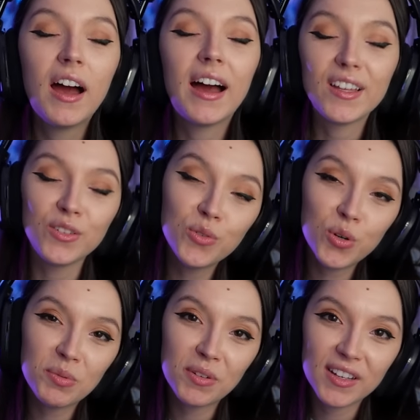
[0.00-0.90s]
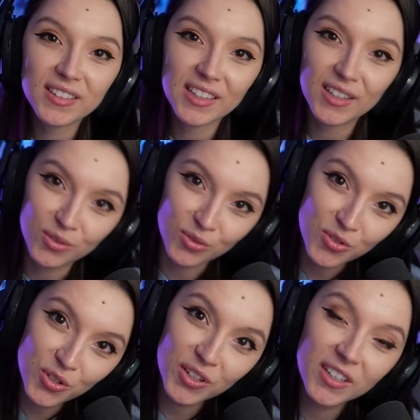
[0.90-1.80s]
I do hope you guys get to
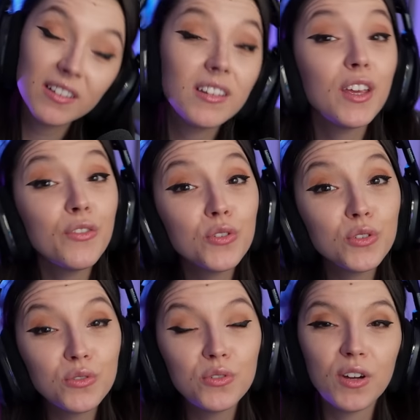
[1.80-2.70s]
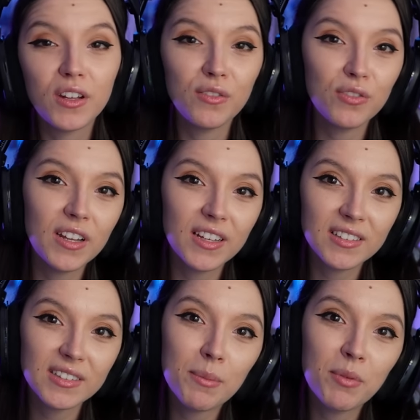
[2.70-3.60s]
enjoy it. If you do and if you like
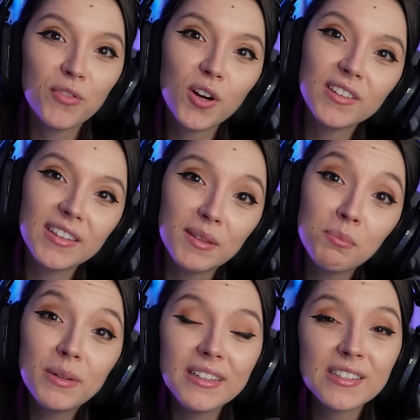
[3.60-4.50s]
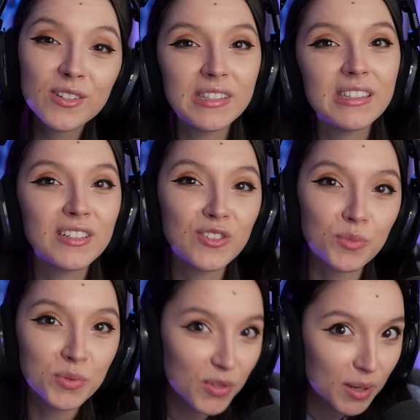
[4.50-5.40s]
this type of content, please consider
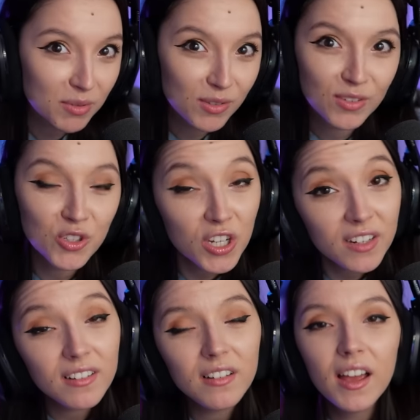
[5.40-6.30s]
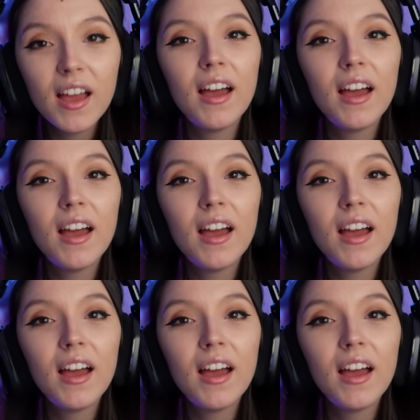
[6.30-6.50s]
subscribing to the channel.